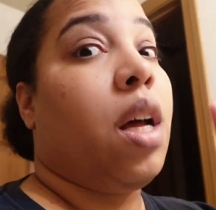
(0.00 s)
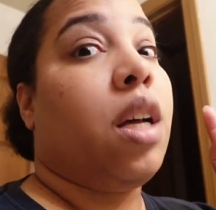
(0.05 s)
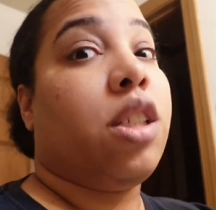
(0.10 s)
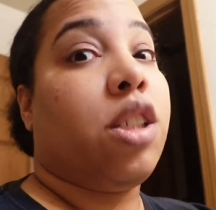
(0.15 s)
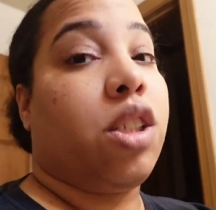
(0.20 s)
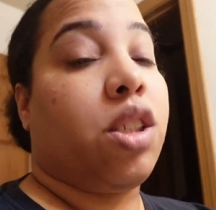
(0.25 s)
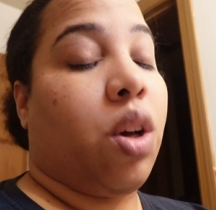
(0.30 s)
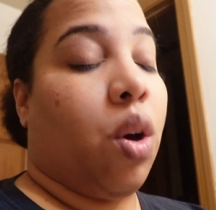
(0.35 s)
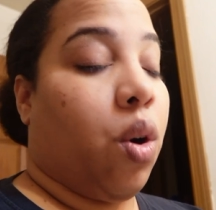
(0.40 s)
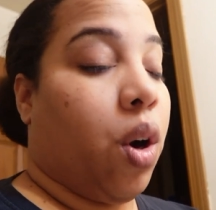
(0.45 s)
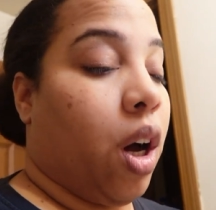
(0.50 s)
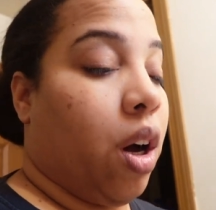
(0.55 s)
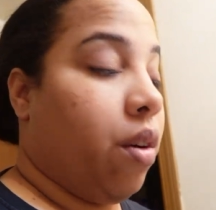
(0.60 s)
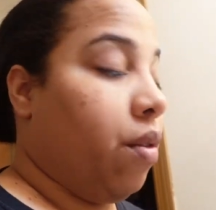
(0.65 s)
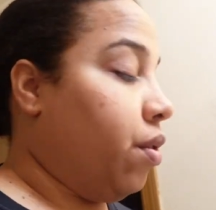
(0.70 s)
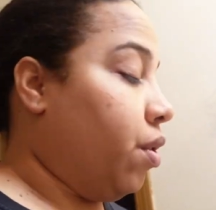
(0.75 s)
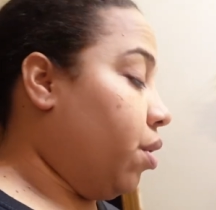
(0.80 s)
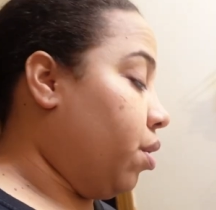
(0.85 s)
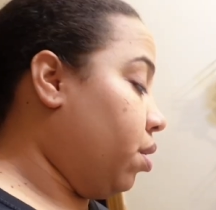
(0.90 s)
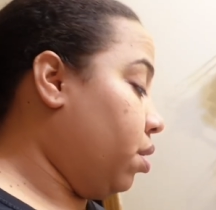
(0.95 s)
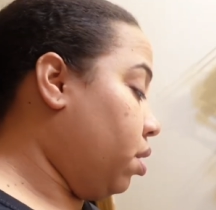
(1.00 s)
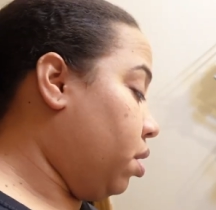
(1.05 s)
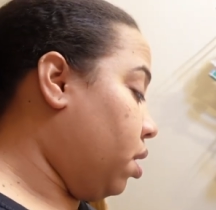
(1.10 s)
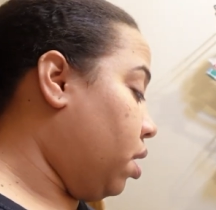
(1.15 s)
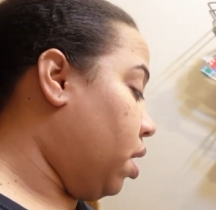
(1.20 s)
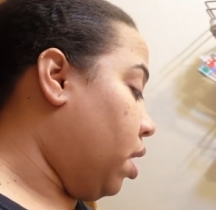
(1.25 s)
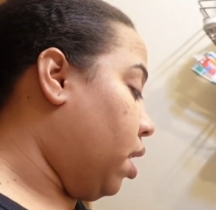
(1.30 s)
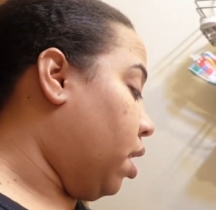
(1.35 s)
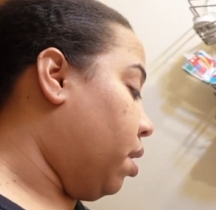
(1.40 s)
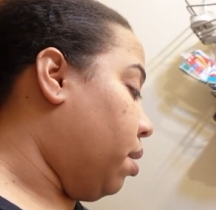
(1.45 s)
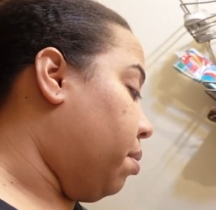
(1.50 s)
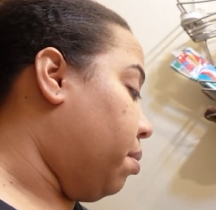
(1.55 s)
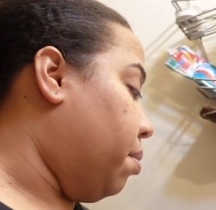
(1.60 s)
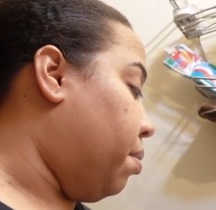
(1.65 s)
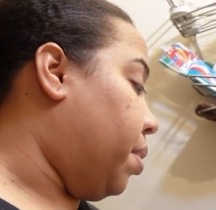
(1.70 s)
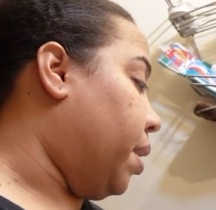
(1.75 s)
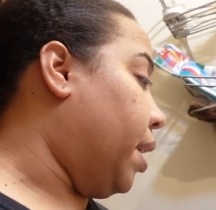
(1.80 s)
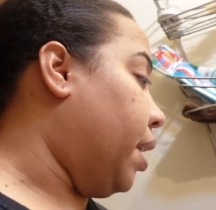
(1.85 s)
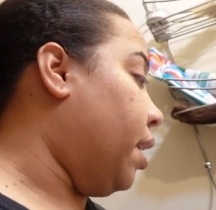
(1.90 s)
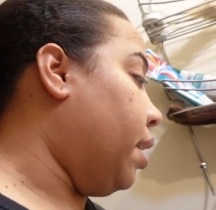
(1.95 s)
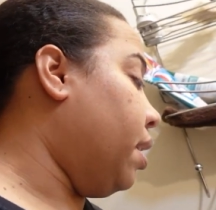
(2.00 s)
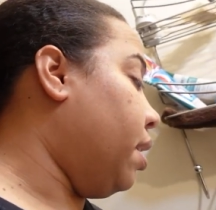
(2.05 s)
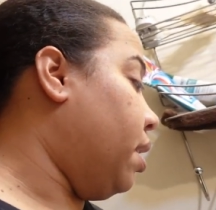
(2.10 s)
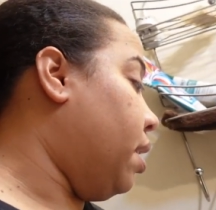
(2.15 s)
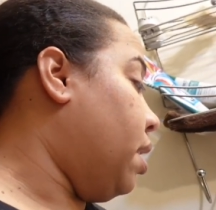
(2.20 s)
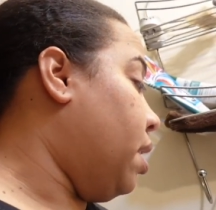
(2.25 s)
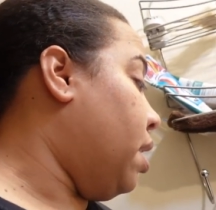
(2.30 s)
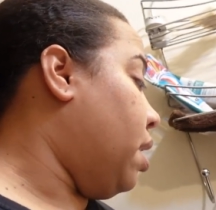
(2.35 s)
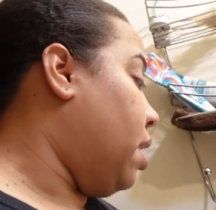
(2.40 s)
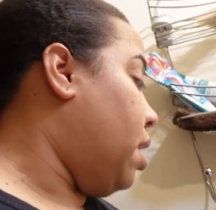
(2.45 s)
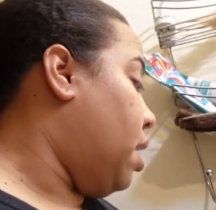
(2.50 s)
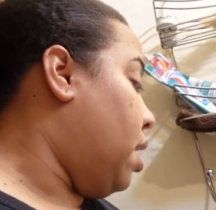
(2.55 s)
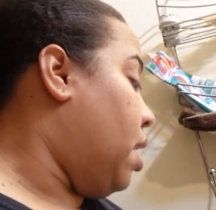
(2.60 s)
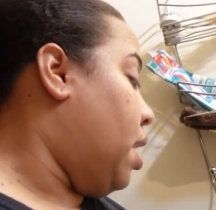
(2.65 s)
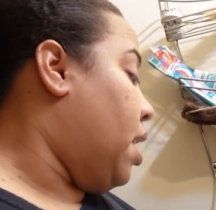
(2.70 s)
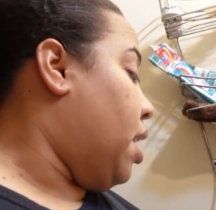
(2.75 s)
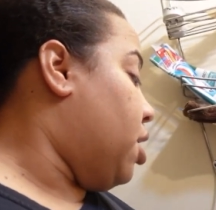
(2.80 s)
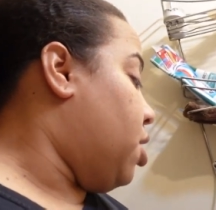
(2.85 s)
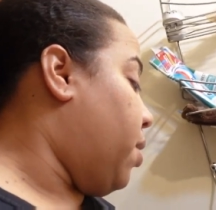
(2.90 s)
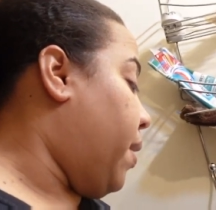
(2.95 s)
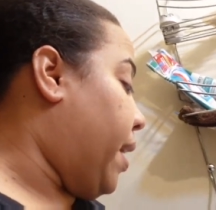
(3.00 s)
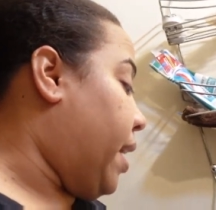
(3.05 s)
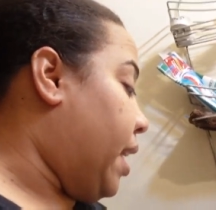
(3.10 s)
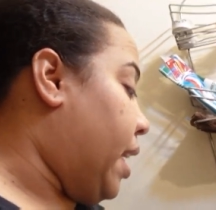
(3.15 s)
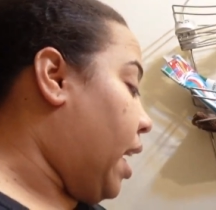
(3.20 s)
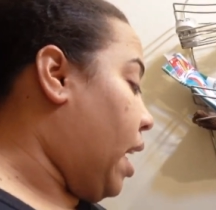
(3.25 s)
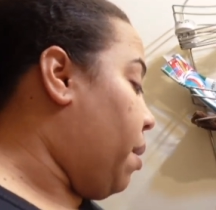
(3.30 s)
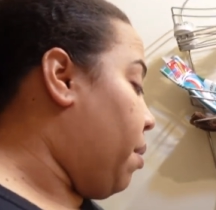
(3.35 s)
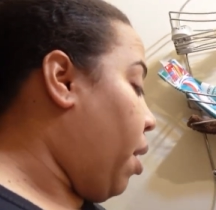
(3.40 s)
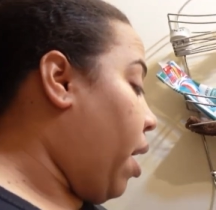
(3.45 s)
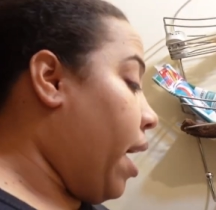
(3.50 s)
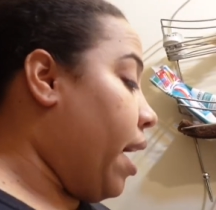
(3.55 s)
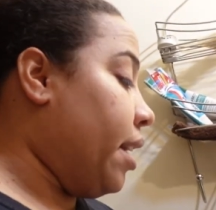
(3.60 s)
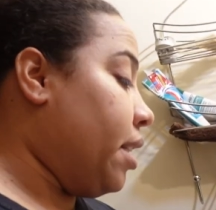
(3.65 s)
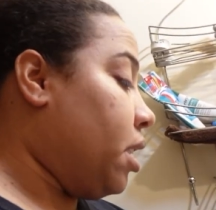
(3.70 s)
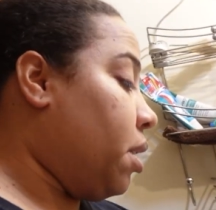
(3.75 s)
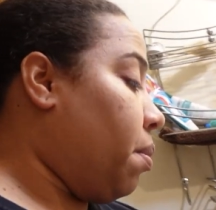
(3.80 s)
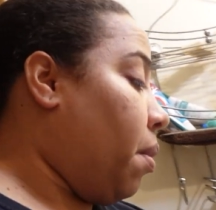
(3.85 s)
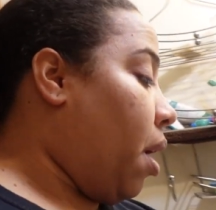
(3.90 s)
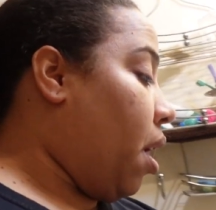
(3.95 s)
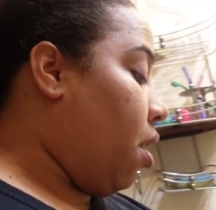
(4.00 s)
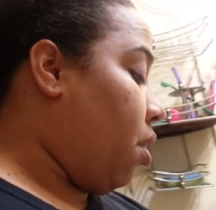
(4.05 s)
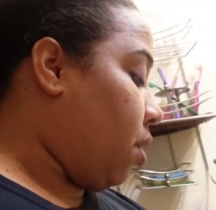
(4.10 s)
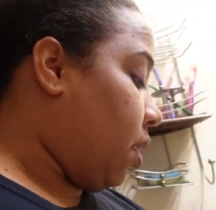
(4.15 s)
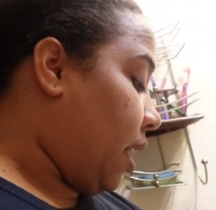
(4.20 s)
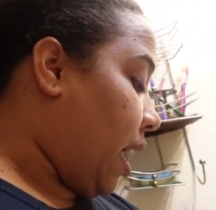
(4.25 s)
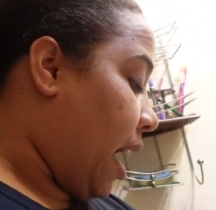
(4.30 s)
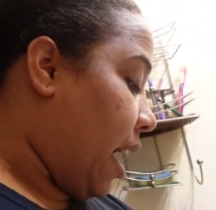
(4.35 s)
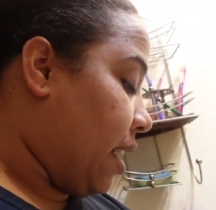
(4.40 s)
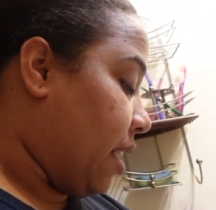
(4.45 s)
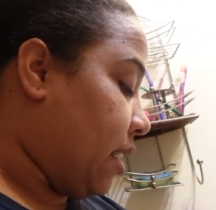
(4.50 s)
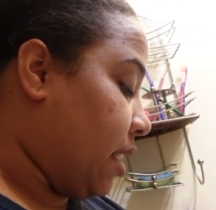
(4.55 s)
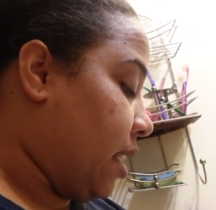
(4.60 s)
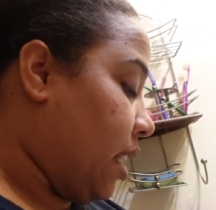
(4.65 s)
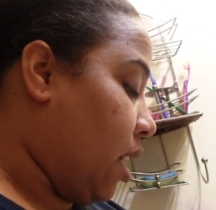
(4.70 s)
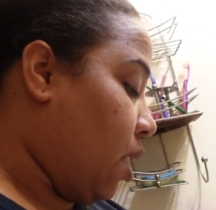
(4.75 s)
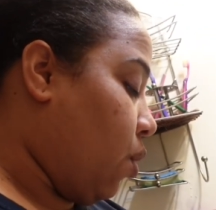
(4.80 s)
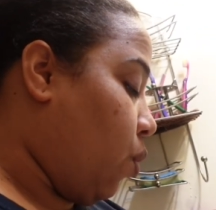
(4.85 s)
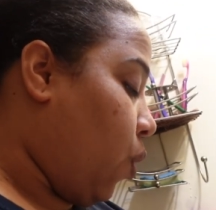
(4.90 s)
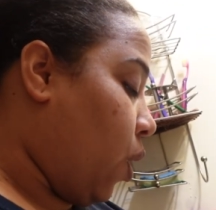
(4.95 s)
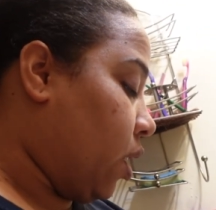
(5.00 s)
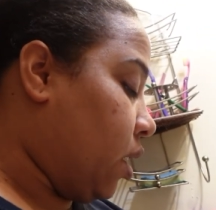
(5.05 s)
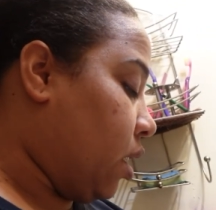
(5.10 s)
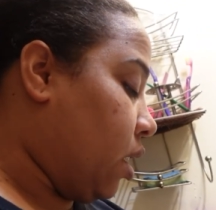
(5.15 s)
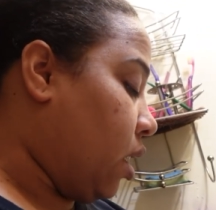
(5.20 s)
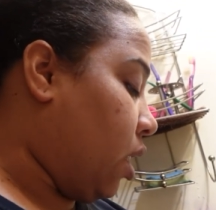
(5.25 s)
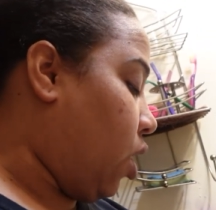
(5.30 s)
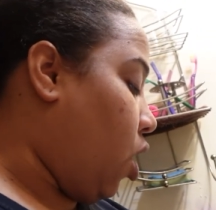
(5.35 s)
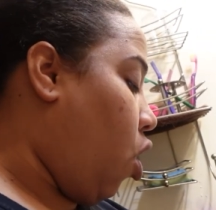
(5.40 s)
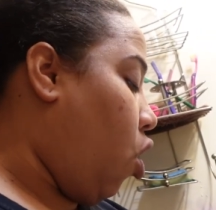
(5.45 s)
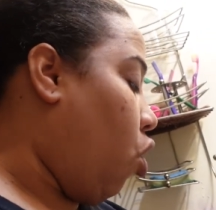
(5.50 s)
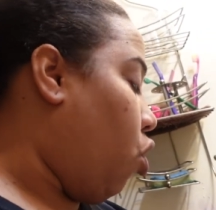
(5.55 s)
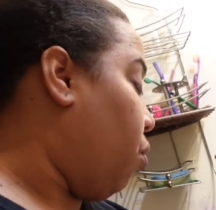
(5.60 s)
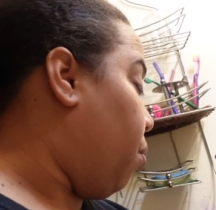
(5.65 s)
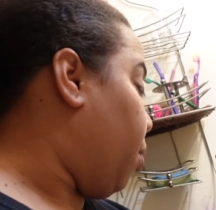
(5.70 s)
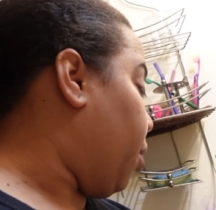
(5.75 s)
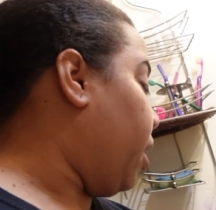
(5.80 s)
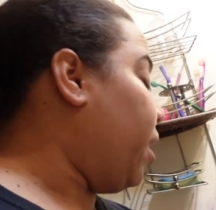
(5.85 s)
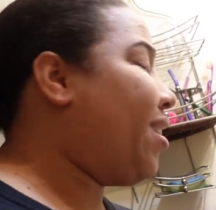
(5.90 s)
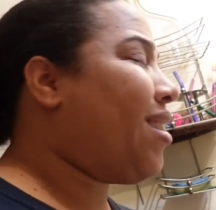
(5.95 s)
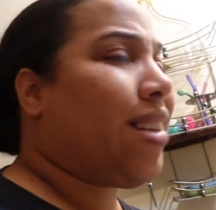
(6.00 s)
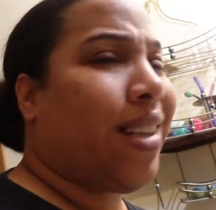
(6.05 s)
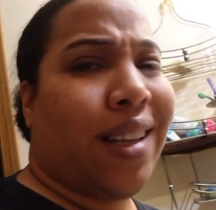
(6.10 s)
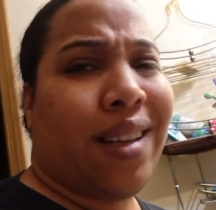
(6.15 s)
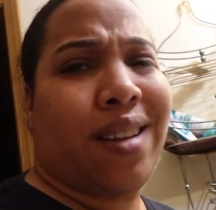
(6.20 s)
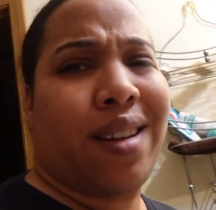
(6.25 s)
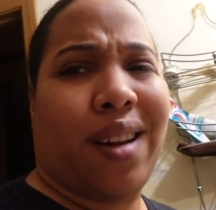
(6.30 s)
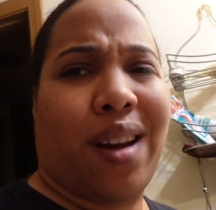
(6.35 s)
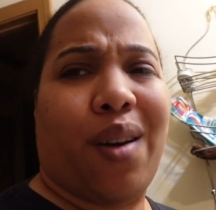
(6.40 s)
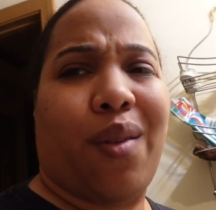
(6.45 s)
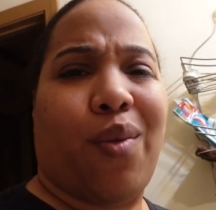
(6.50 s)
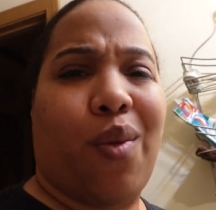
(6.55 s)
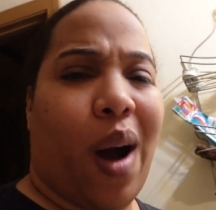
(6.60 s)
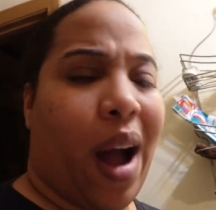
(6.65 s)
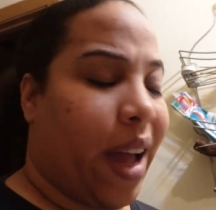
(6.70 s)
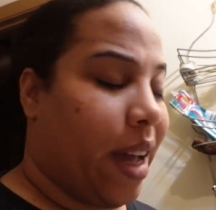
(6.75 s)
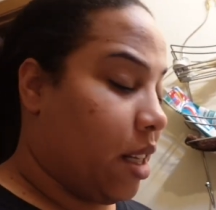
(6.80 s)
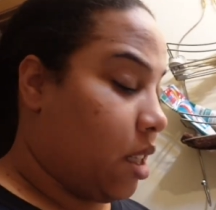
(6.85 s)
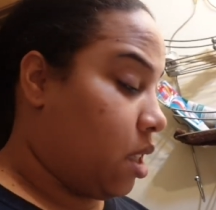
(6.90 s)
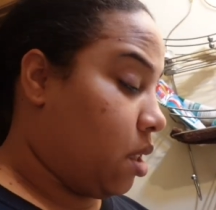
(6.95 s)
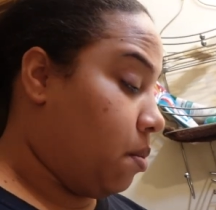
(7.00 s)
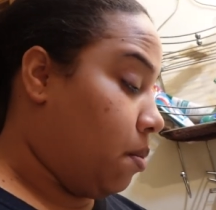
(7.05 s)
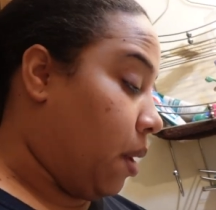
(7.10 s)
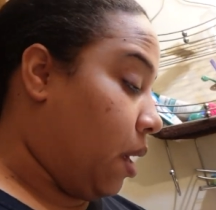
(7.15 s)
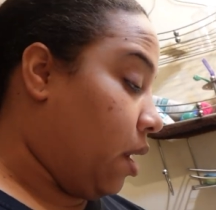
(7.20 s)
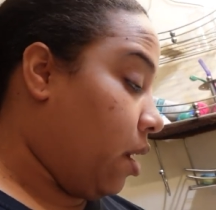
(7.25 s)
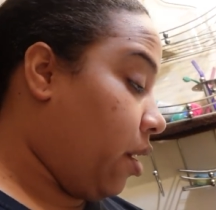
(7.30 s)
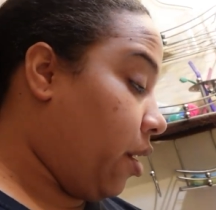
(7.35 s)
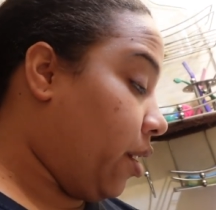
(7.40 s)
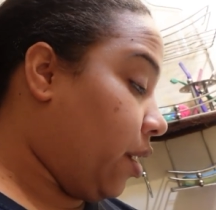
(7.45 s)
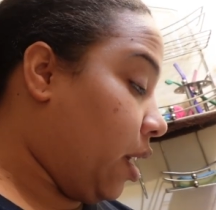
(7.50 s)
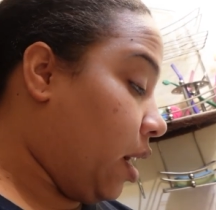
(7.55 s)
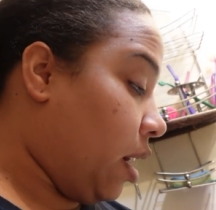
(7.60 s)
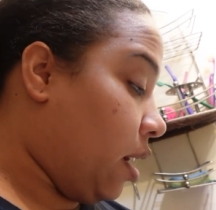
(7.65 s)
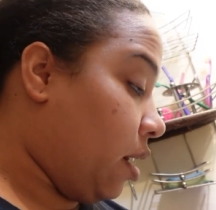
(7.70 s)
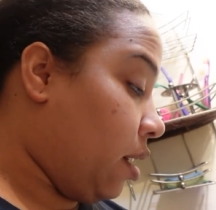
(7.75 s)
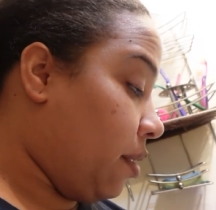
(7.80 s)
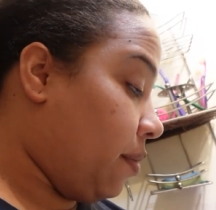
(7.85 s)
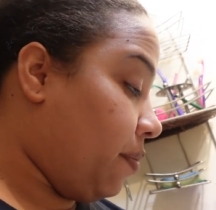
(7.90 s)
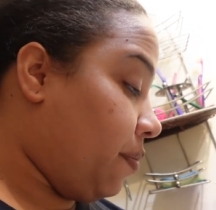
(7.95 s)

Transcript: so helpful. Um, but so I get an MRI tomorrow to kind of see what's the culprit of why it's been hurting.